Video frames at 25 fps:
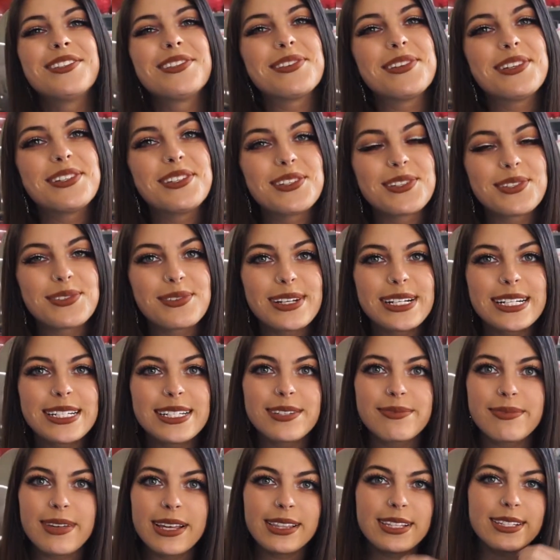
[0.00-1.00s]
so I just wanted
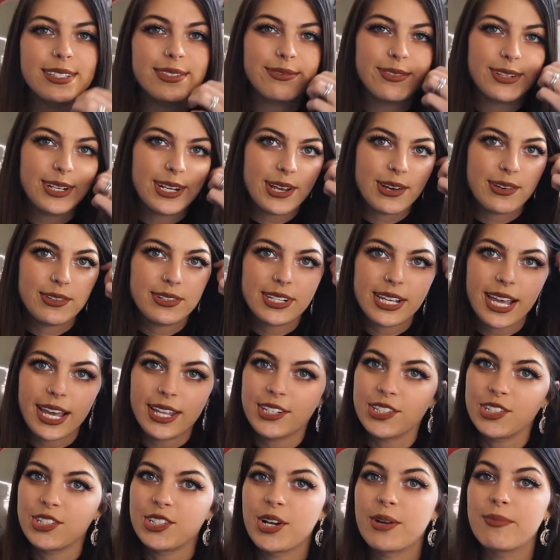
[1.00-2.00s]
to make this video to
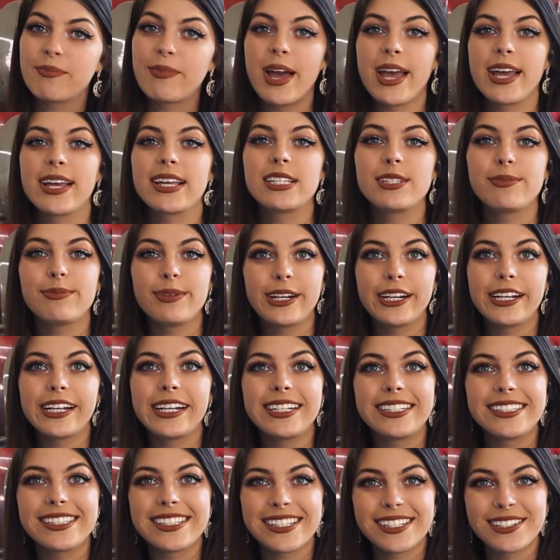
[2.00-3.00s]
kind of share my
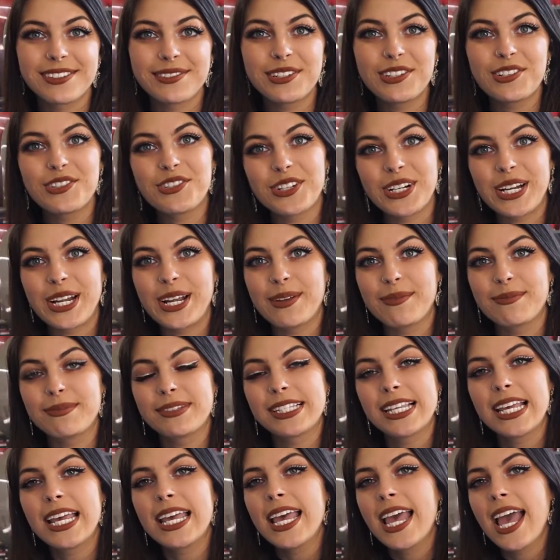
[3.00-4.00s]
experiences with
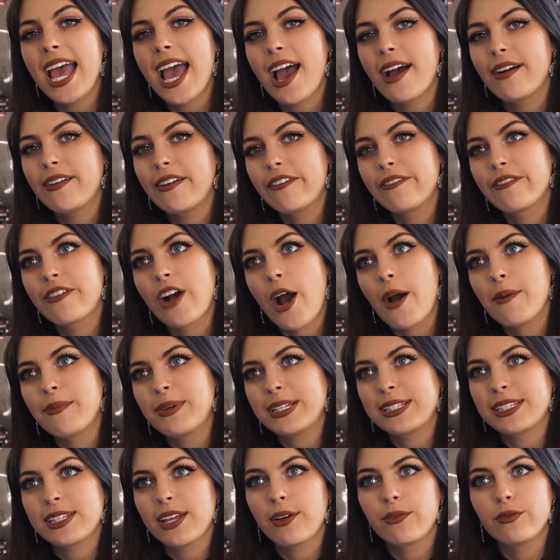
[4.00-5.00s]
dreams, how I've got
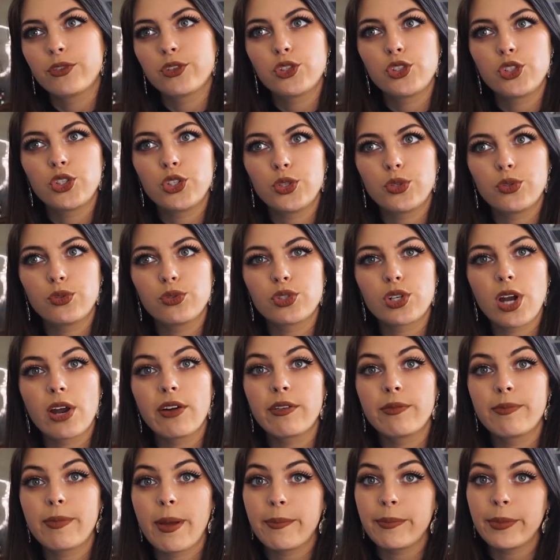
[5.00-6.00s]
myself to
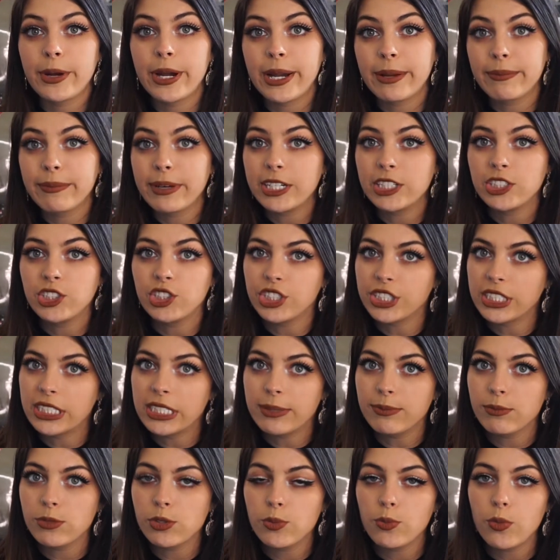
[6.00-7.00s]
start remembering my
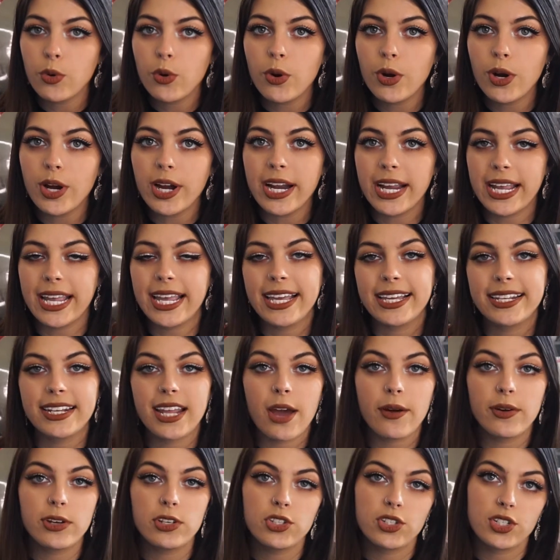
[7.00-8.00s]
dreams more, and
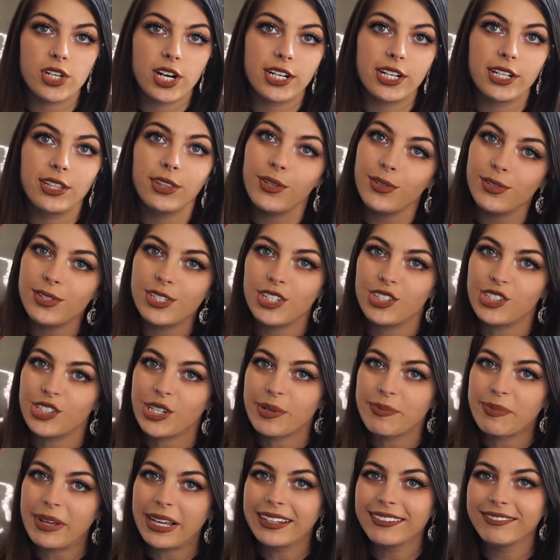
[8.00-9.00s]
how I started lucid
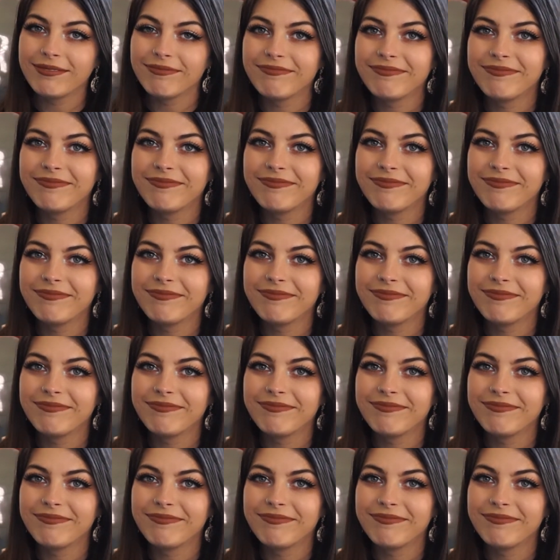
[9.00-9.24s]
dreaming.